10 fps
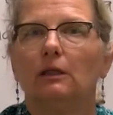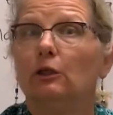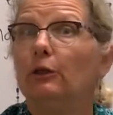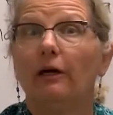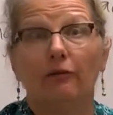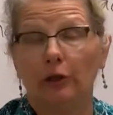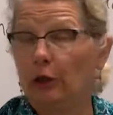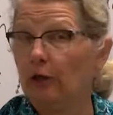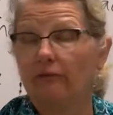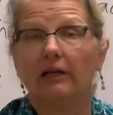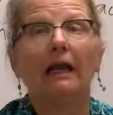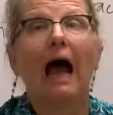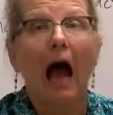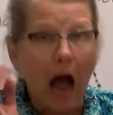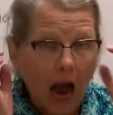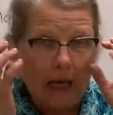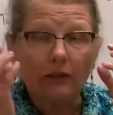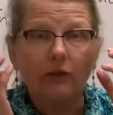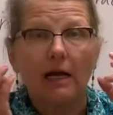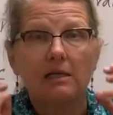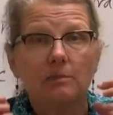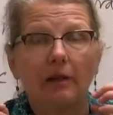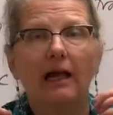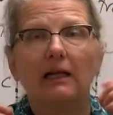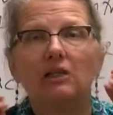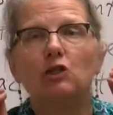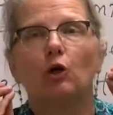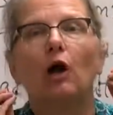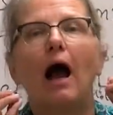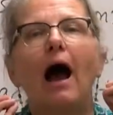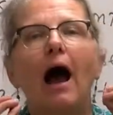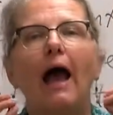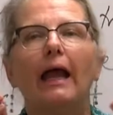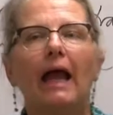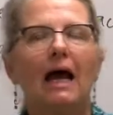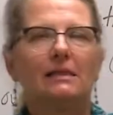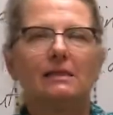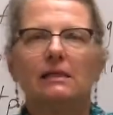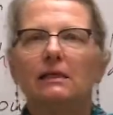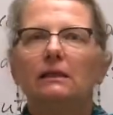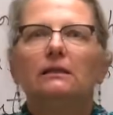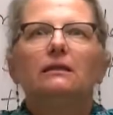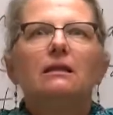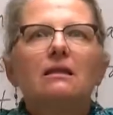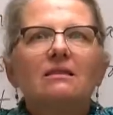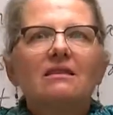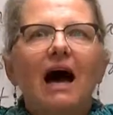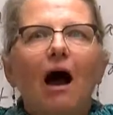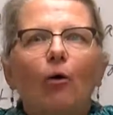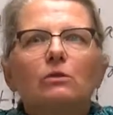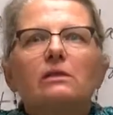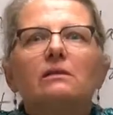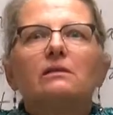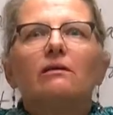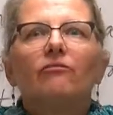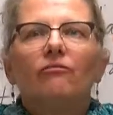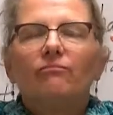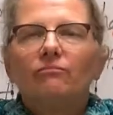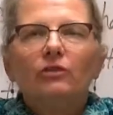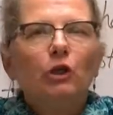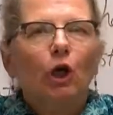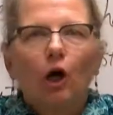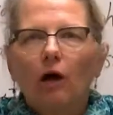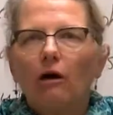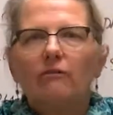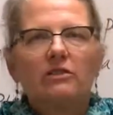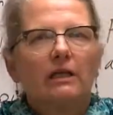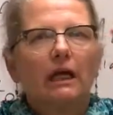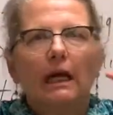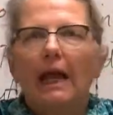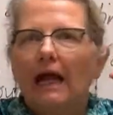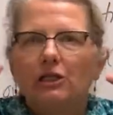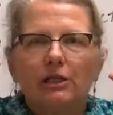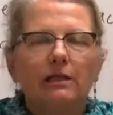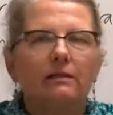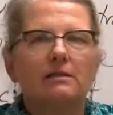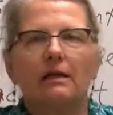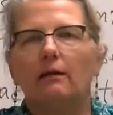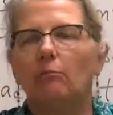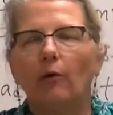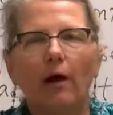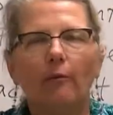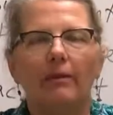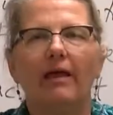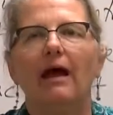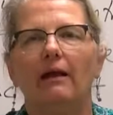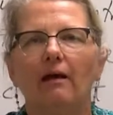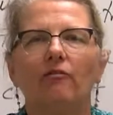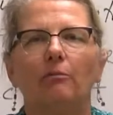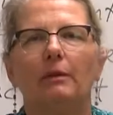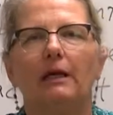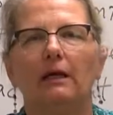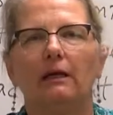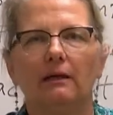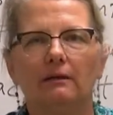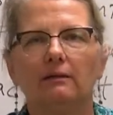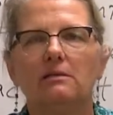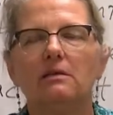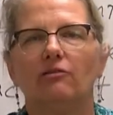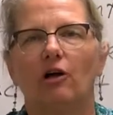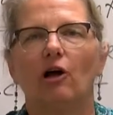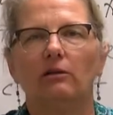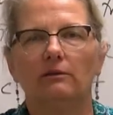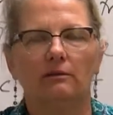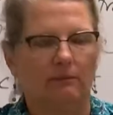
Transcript: You never heard of an eye transplant because your eye has thousands of nerves and connections, and boy, would that ever be difficult.